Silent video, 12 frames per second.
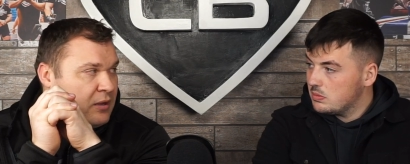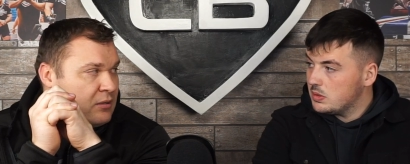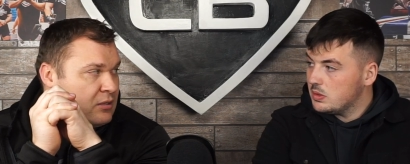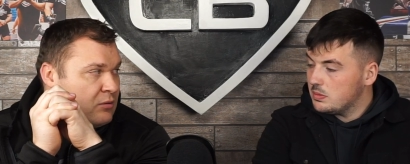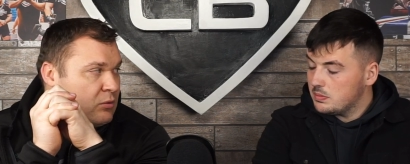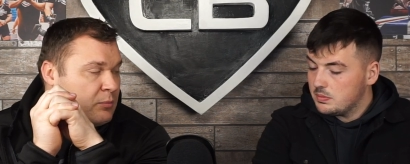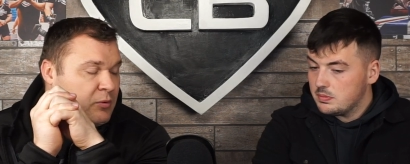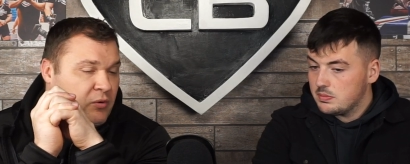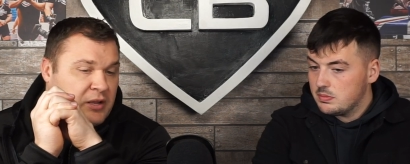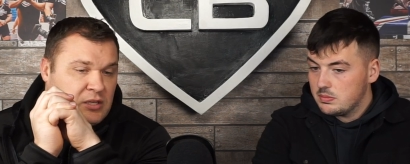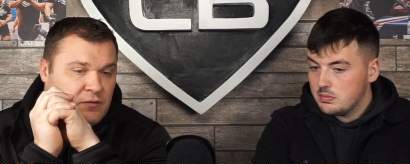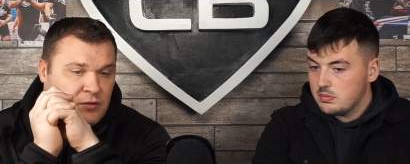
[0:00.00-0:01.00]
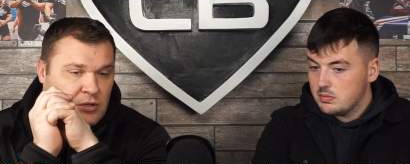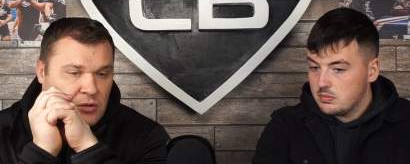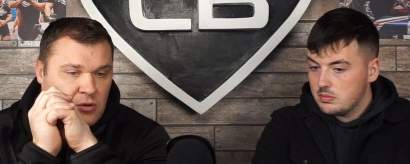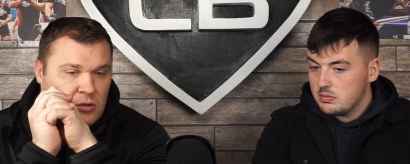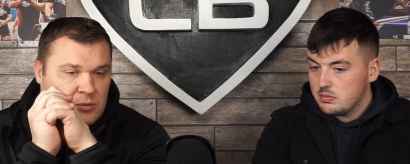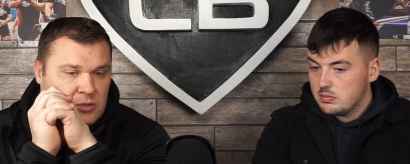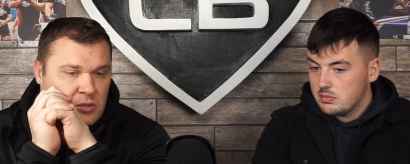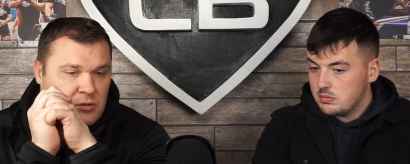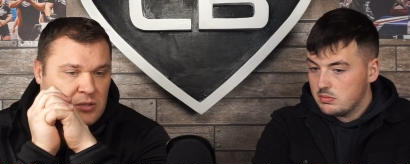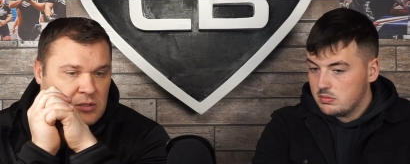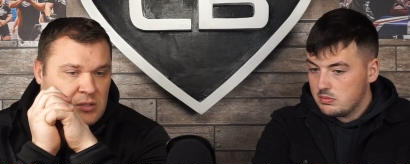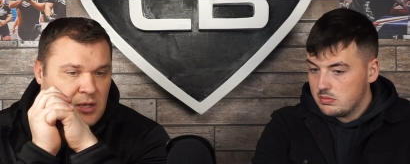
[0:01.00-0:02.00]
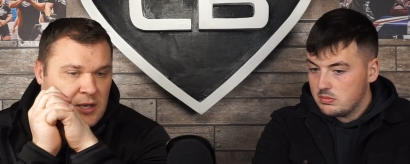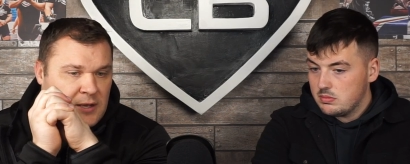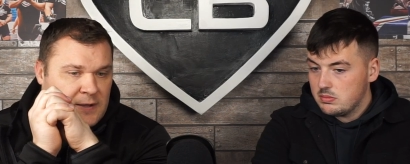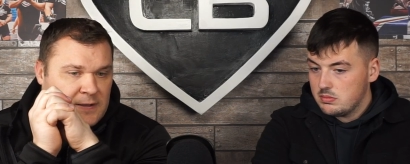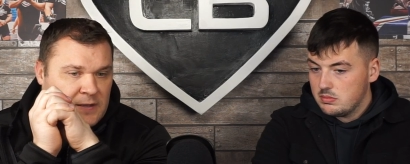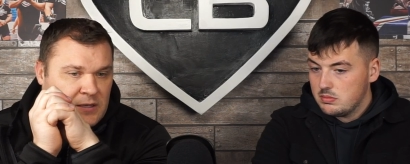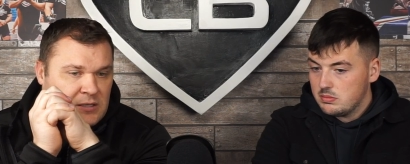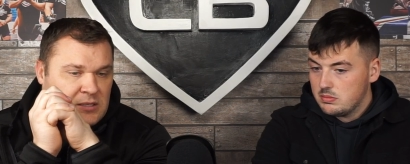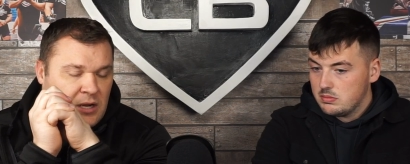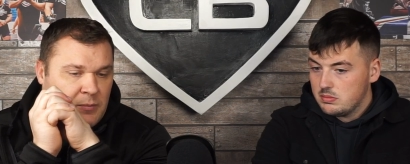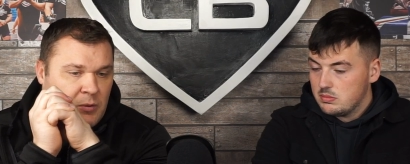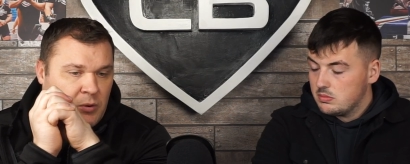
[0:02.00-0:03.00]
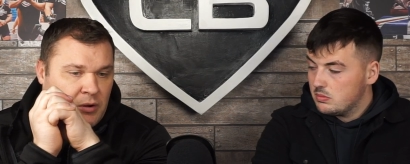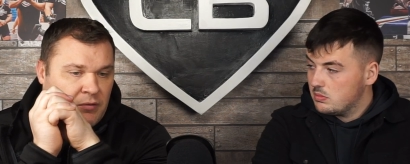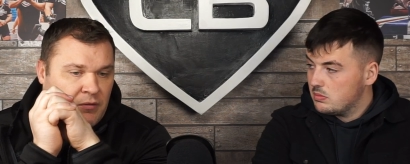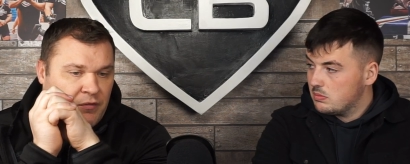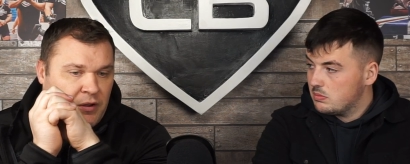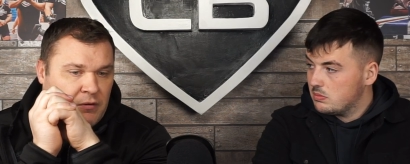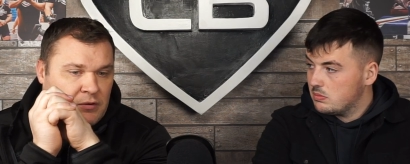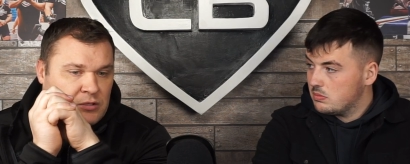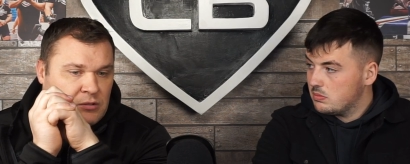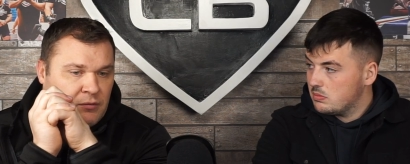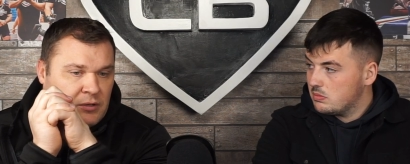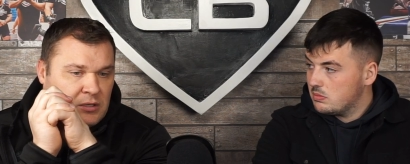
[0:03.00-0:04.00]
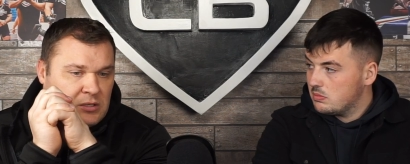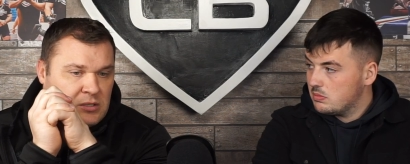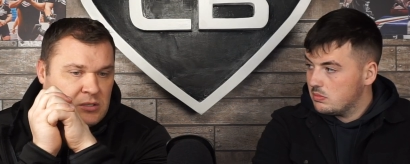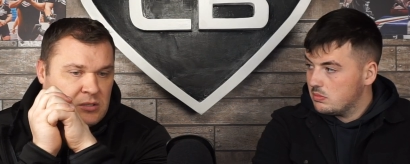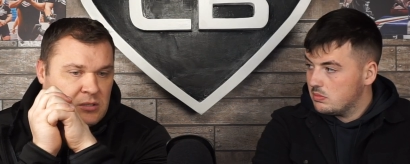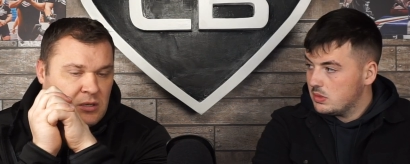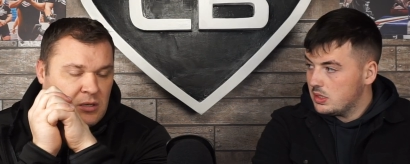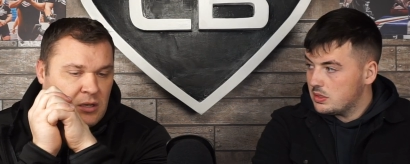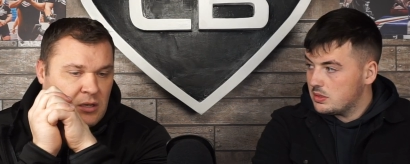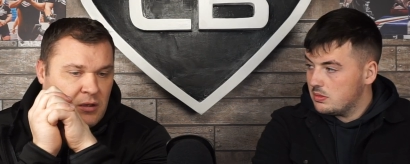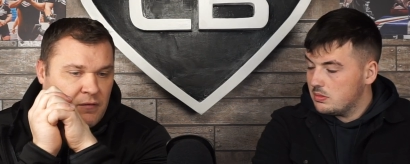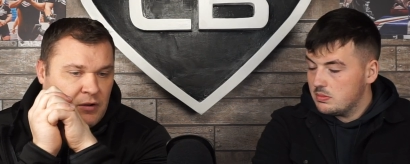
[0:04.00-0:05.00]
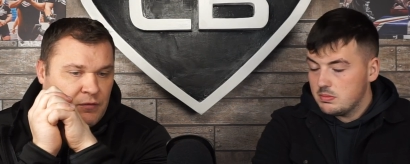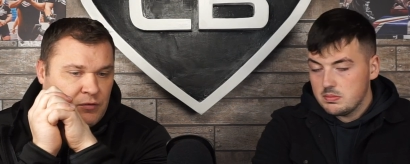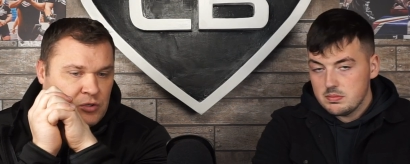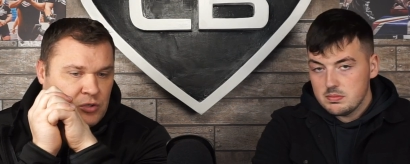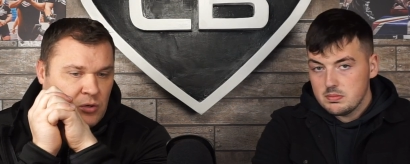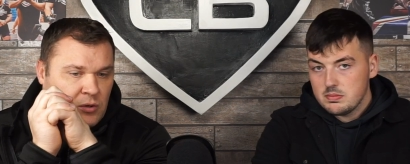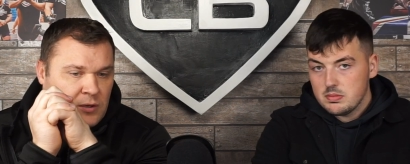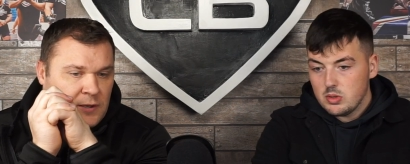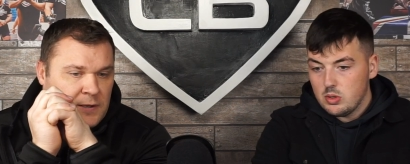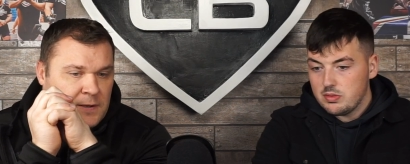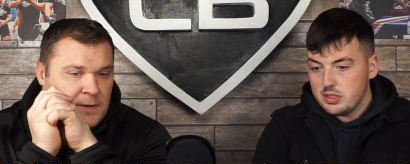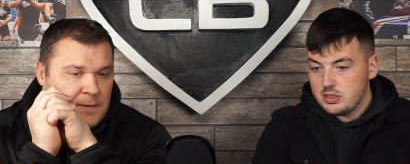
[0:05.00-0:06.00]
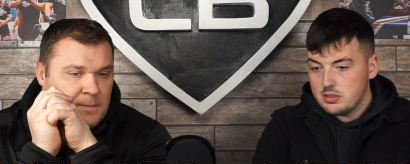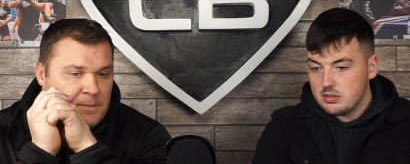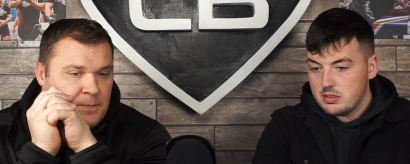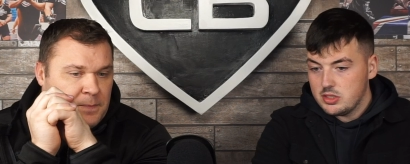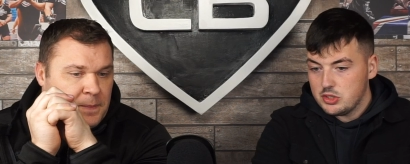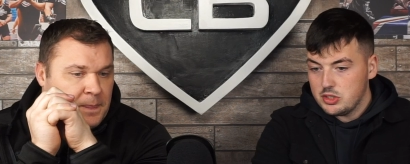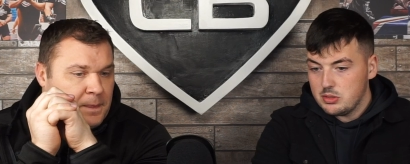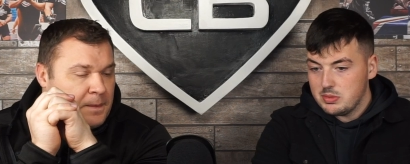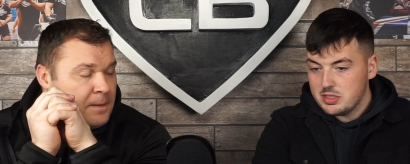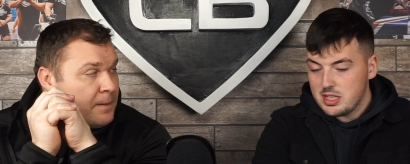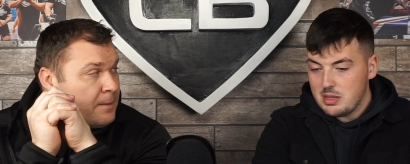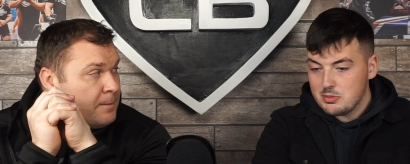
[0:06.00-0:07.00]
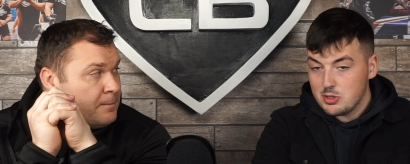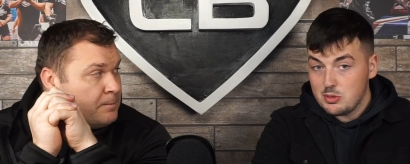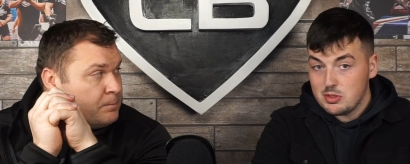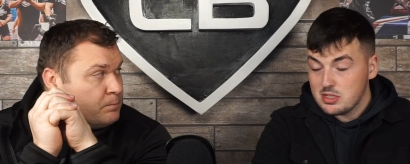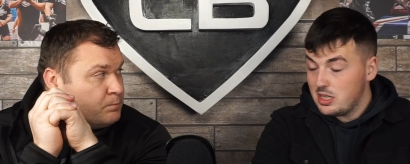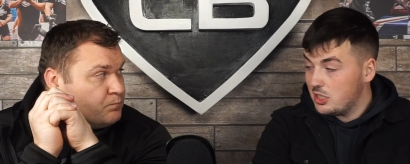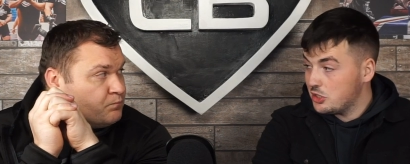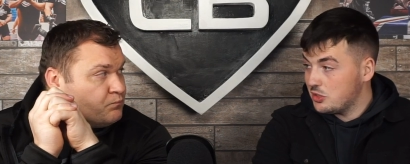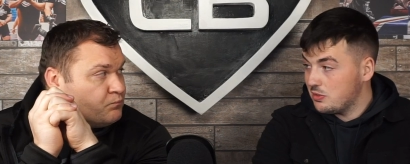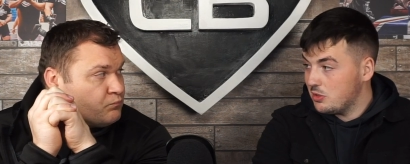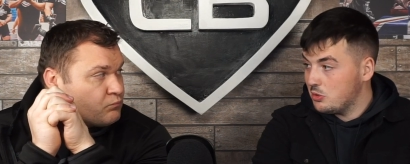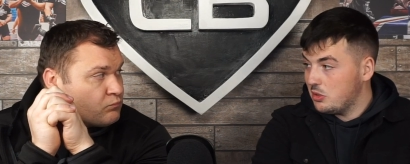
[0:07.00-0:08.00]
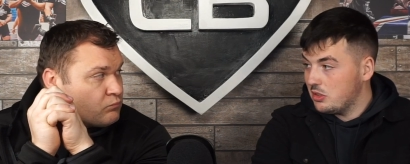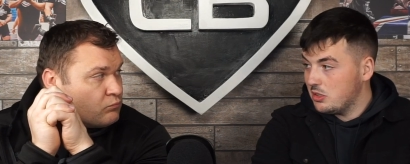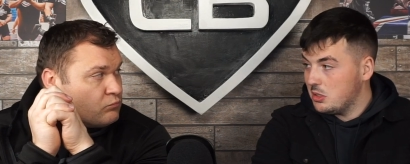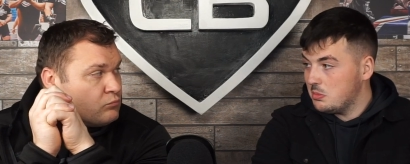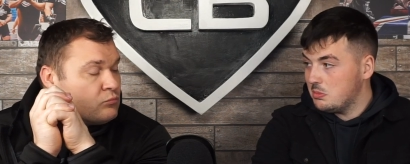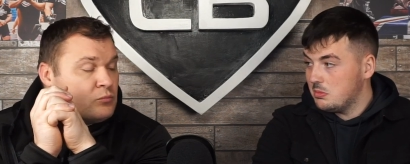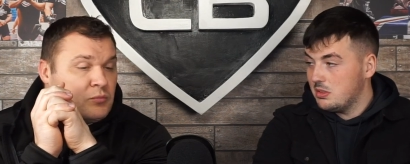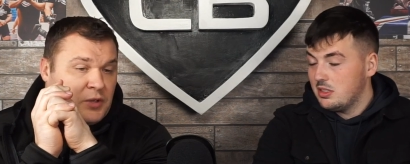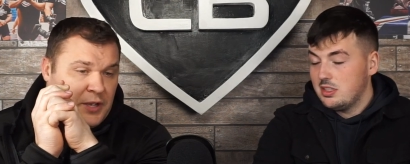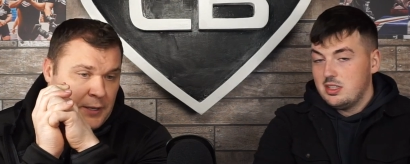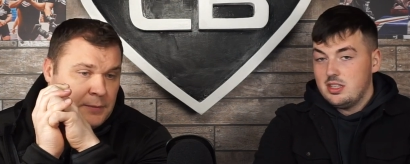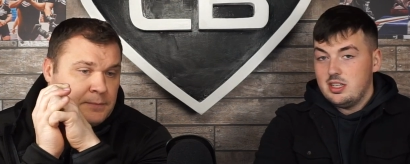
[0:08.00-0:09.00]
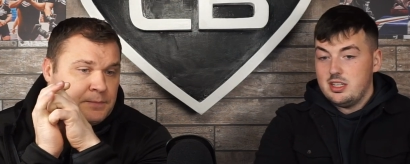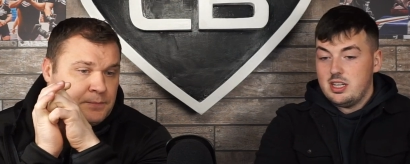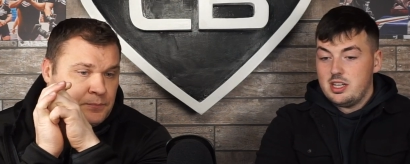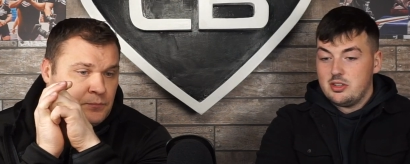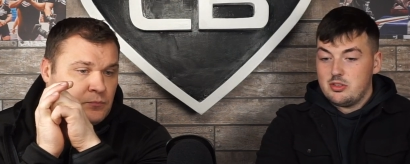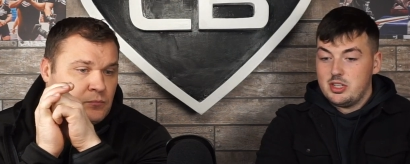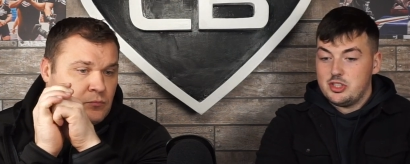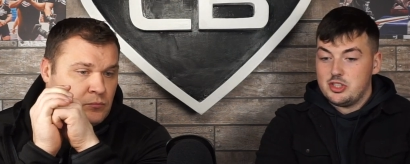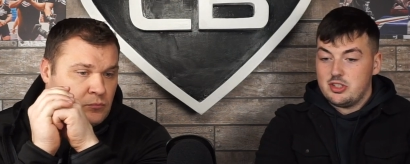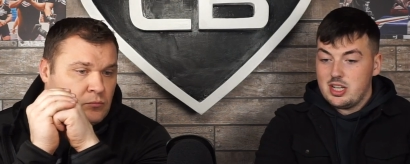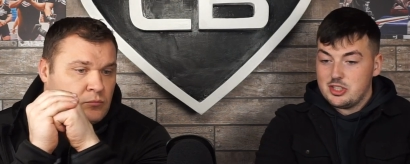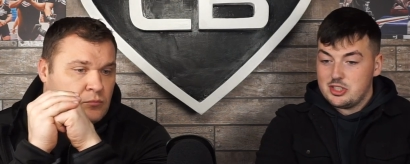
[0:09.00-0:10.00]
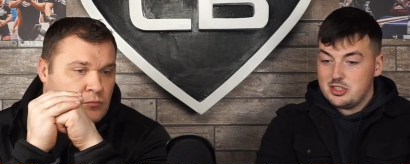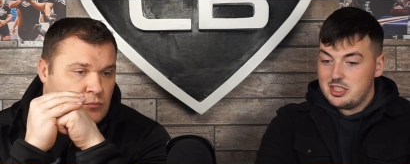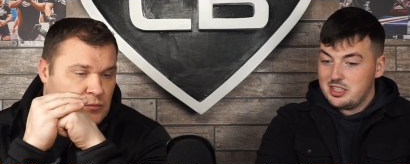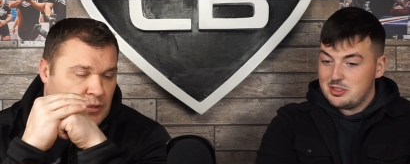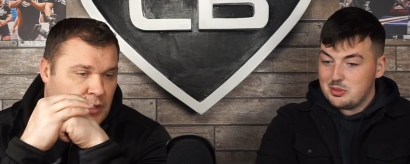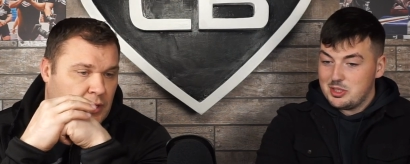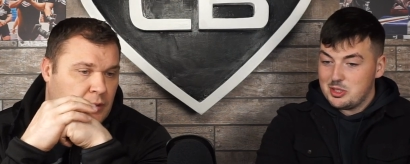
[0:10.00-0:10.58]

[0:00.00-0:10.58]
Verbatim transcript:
Speaker 1: and he will be rested for the Europe. So he's he's going to be one of the favorites to win this uh, event for sure.
Speaker 2: Hopefully, this year will be the same as I was last year for Luke and Tom. Yeah, and they had a great year last year. I think yeah.